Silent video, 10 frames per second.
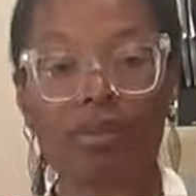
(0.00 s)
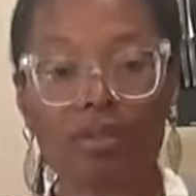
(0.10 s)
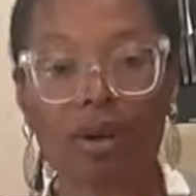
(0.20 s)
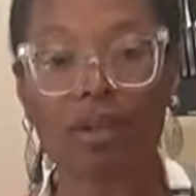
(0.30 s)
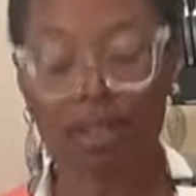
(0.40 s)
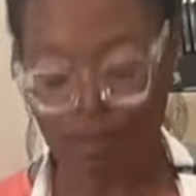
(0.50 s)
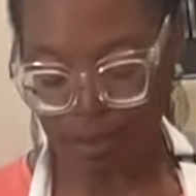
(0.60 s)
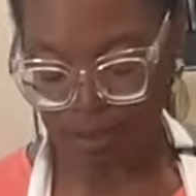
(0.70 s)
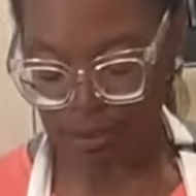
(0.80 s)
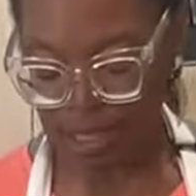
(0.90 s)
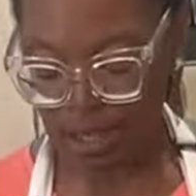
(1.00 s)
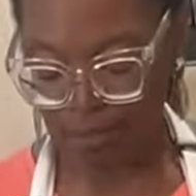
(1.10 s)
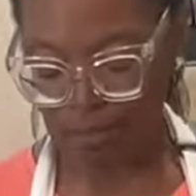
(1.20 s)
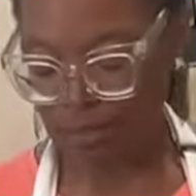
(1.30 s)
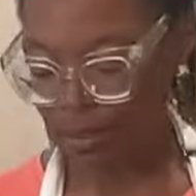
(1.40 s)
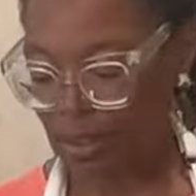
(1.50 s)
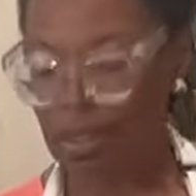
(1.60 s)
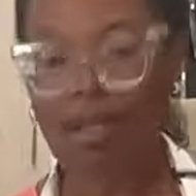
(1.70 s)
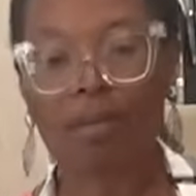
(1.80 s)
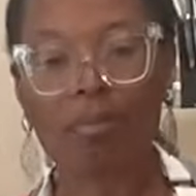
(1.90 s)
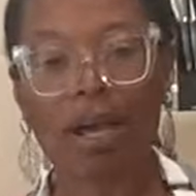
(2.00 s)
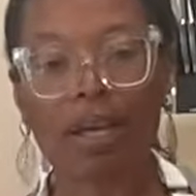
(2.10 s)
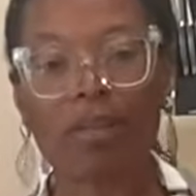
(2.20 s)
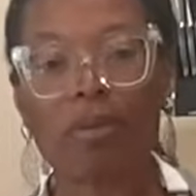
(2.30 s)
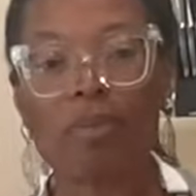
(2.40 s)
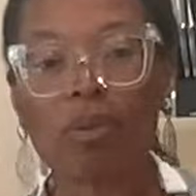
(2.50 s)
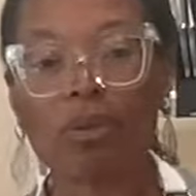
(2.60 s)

to start loving ourselves, by other people